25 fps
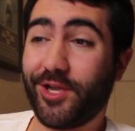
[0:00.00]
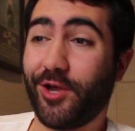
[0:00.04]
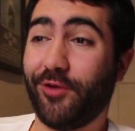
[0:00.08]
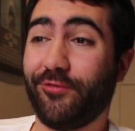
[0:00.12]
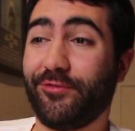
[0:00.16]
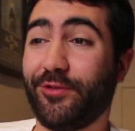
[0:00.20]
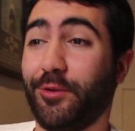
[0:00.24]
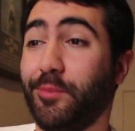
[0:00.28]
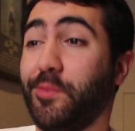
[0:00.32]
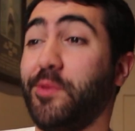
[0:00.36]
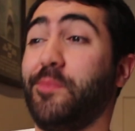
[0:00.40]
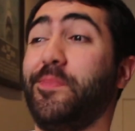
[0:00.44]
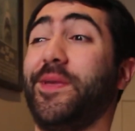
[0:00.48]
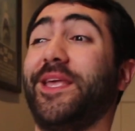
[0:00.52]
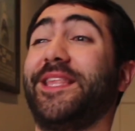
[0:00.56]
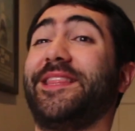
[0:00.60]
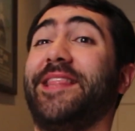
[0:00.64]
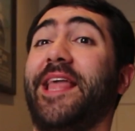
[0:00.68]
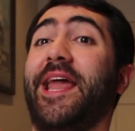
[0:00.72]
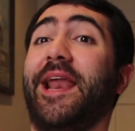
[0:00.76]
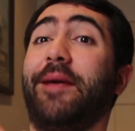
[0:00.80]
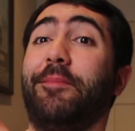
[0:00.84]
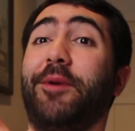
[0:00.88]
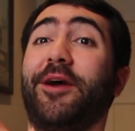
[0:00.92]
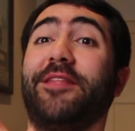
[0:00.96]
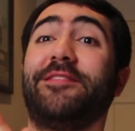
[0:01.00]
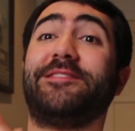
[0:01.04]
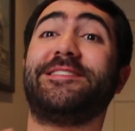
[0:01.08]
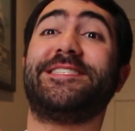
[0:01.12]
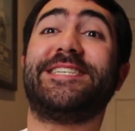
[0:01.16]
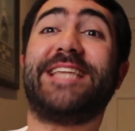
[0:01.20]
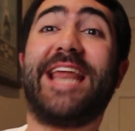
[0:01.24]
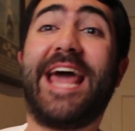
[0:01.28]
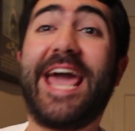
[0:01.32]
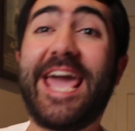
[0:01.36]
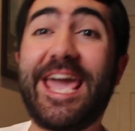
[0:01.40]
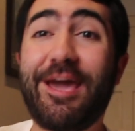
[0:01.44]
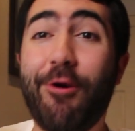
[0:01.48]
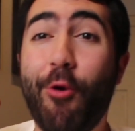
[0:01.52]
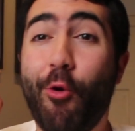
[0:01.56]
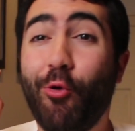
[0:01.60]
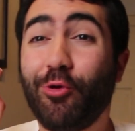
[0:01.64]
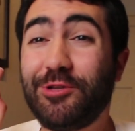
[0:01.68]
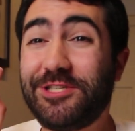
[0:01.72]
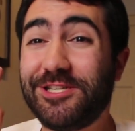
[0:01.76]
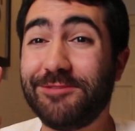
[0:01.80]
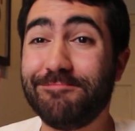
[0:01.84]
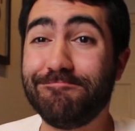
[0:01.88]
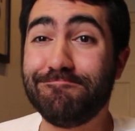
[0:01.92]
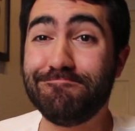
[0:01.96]
Hopefully I'll be picking that up either today
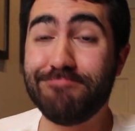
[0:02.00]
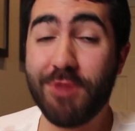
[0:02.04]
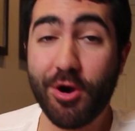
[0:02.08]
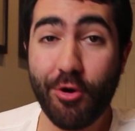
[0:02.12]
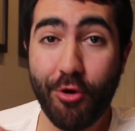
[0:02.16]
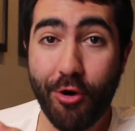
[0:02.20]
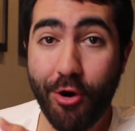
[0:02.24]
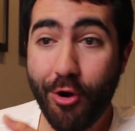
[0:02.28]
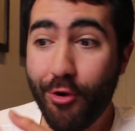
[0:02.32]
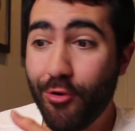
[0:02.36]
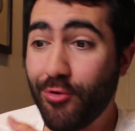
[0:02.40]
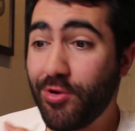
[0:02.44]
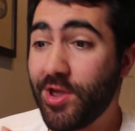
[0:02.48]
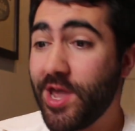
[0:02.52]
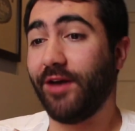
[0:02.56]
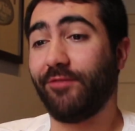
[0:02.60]
or tomorrow.